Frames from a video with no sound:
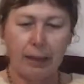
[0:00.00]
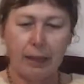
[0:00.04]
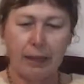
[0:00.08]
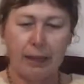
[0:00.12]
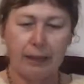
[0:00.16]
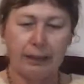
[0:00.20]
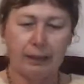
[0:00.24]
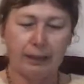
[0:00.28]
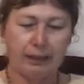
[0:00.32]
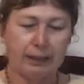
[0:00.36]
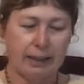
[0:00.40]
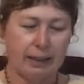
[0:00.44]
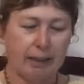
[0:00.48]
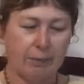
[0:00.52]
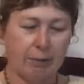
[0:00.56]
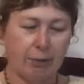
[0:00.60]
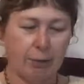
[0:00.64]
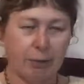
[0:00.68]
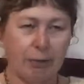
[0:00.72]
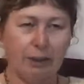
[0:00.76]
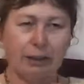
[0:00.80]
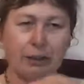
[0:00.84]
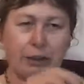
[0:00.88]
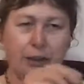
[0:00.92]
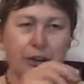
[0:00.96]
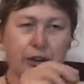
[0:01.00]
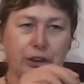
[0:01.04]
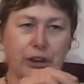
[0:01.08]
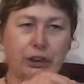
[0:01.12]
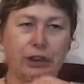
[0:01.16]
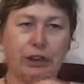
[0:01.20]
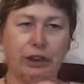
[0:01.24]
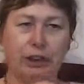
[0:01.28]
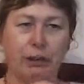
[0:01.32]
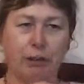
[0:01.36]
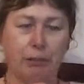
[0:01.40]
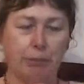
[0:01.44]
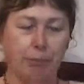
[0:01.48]
And it came with a much
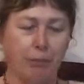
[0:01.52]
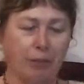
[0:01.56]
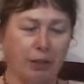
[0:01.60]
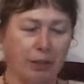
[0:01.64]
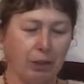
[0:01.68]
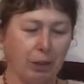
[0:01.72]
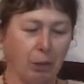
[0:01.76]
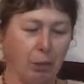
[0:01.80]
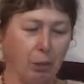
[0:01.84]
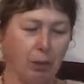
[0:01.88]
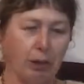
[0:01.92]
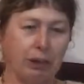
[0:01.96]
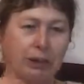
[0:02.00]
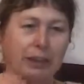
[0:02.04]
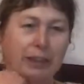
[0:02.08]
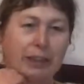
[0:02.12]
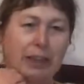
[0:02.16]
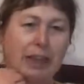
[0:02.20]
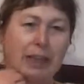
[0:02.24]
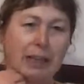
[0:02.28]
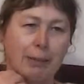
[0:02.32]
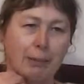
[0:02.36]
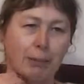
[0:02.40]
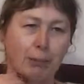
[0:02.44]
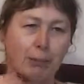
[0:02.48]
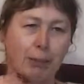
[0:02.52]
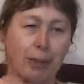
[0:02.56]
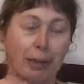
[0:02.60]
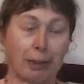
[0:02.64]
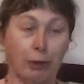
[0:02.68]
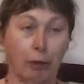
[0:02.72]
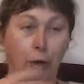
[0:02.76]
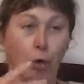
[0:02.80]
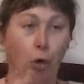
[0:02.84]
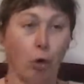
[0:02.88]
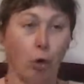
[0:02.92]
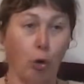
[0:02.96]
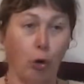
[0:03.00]
thicker and better quality cable and
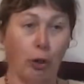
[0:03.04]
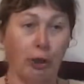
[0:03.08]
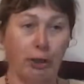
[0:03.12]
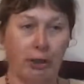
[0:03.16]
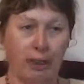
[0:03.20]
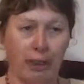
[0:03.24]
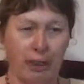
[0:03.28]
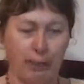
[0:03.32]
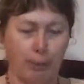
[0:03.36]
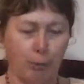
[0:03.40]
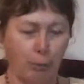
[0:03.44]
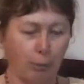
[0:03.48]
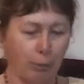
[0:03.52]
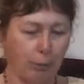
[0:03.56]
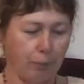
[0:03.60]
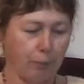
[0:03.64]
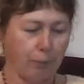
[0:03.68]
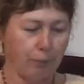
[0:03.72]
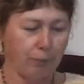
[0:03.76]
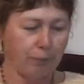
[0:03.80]
a longer cable.